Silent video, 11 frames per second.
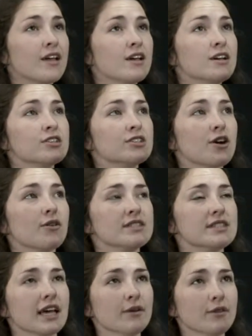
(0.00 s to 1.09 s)
So once
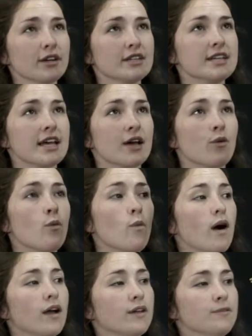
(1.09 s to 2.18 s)
again, we're going to take
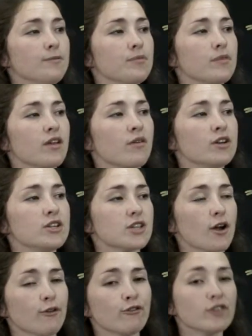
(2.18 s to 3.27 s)
1, which is
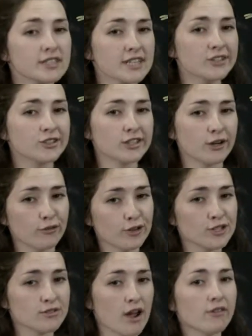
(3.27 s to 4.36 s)
our first entry in our first
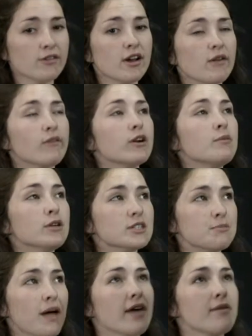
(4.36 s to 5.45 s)
row. We're going to
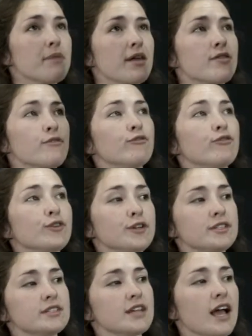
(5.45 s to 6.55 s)
multiply it by the
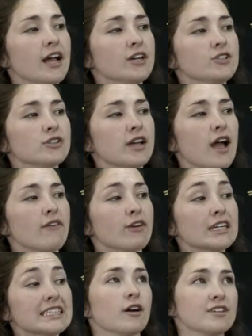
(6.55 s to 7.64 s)
first entry of our
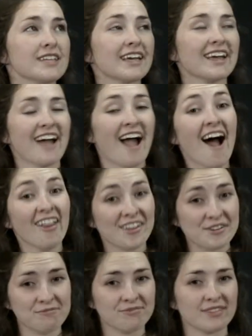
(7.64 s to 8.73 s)
second
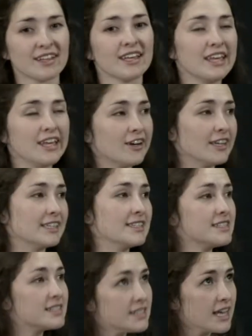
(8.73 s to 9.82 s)
column here in
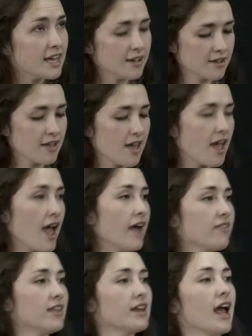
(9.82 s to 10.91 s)
C, and
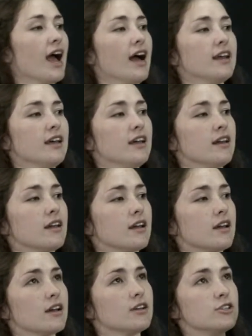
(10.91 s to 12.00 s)
then add it
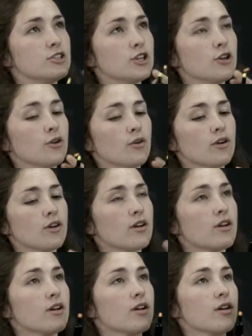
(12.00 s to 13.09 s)
to
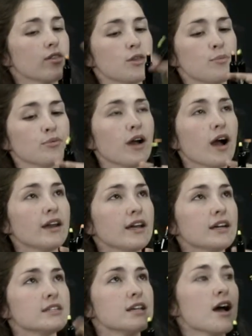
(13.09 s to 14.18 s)
the
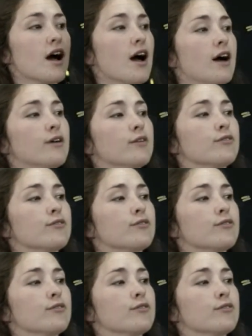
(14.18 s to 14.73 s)
product of